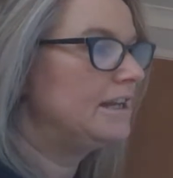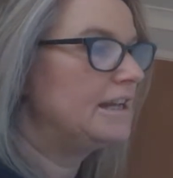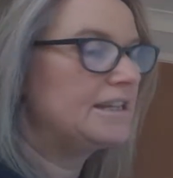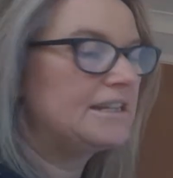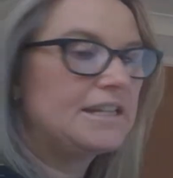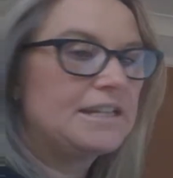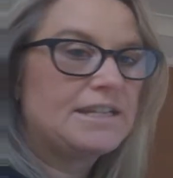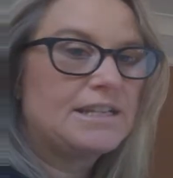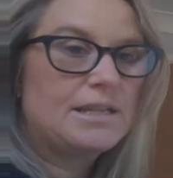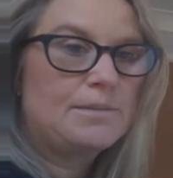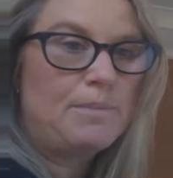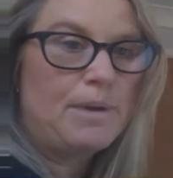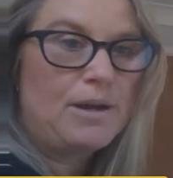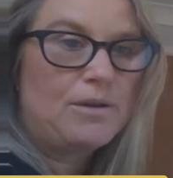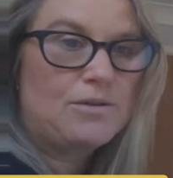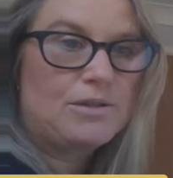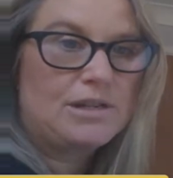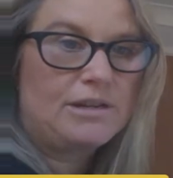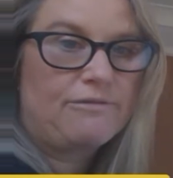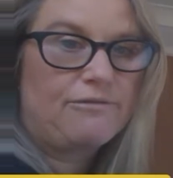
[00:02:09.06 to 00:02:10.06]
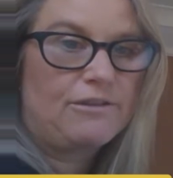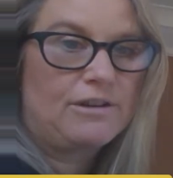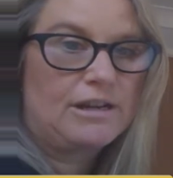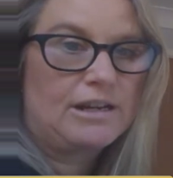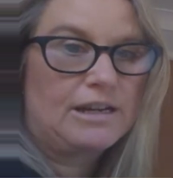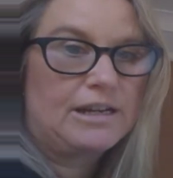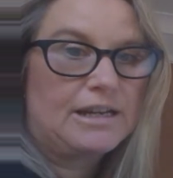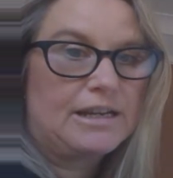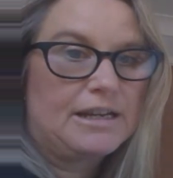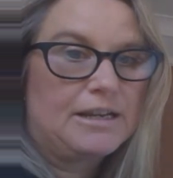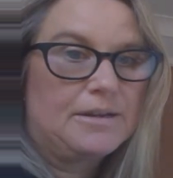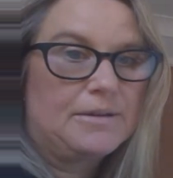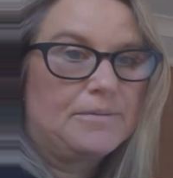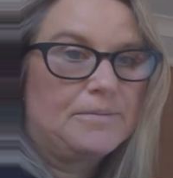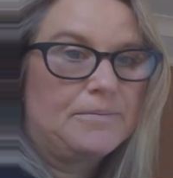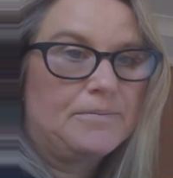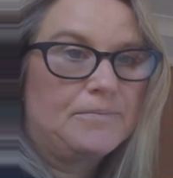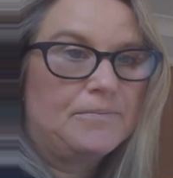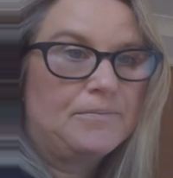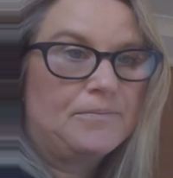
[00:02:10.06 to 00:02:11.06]
yet it's spelt differently.
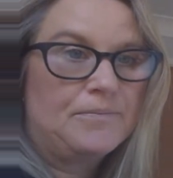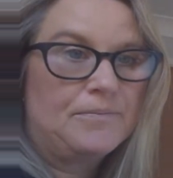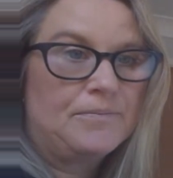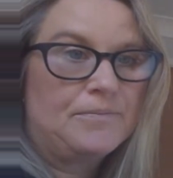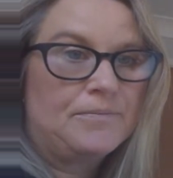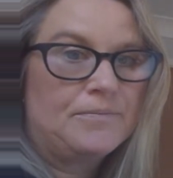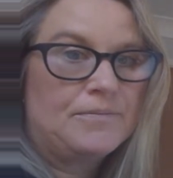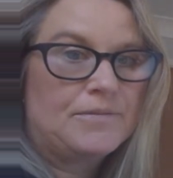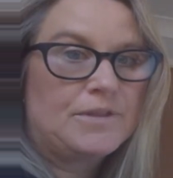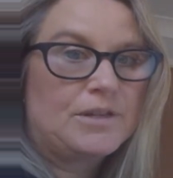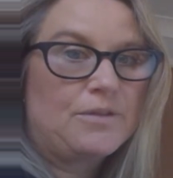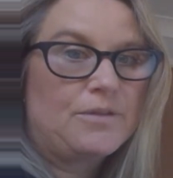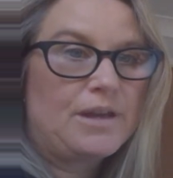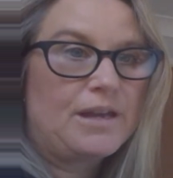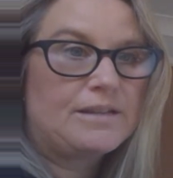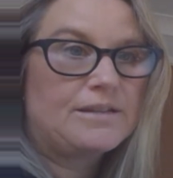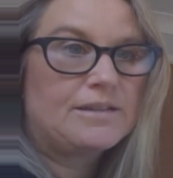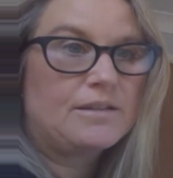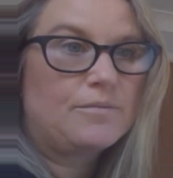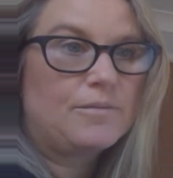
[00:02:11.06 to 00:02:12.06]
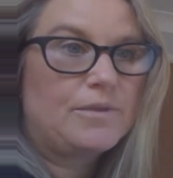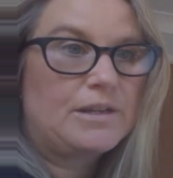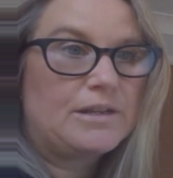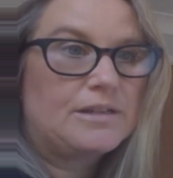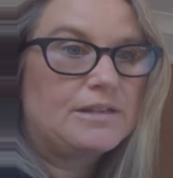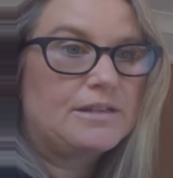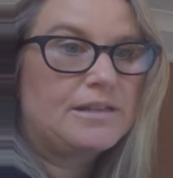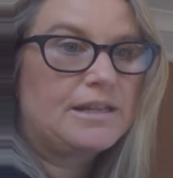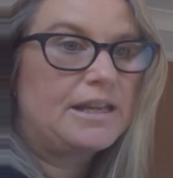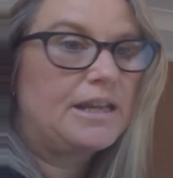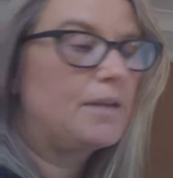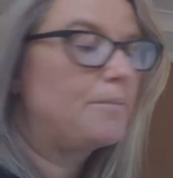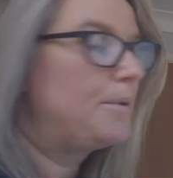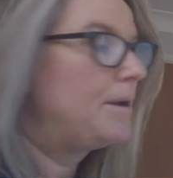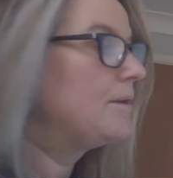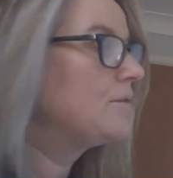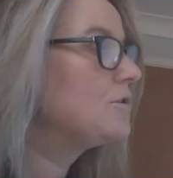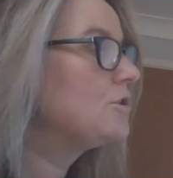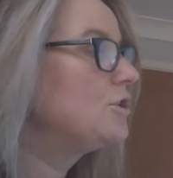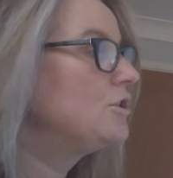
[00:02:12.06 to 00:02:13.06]
So that's something to think
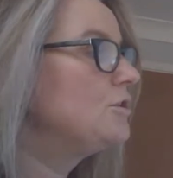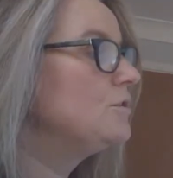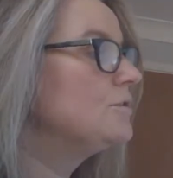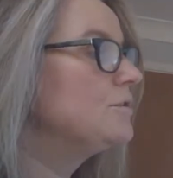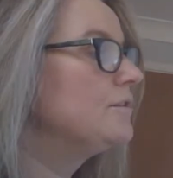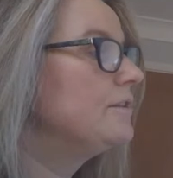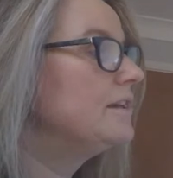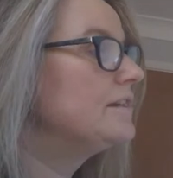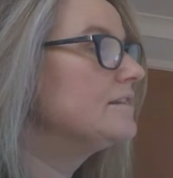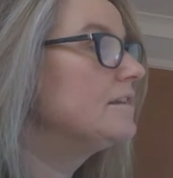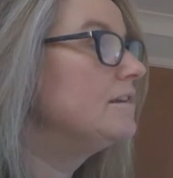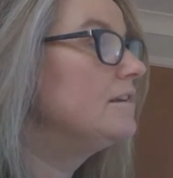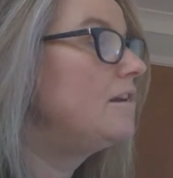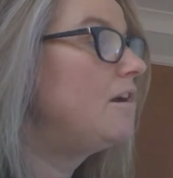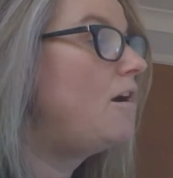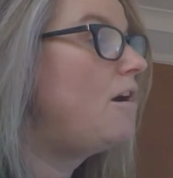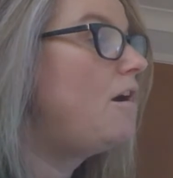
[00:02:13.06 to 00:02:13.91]
about too. So that's an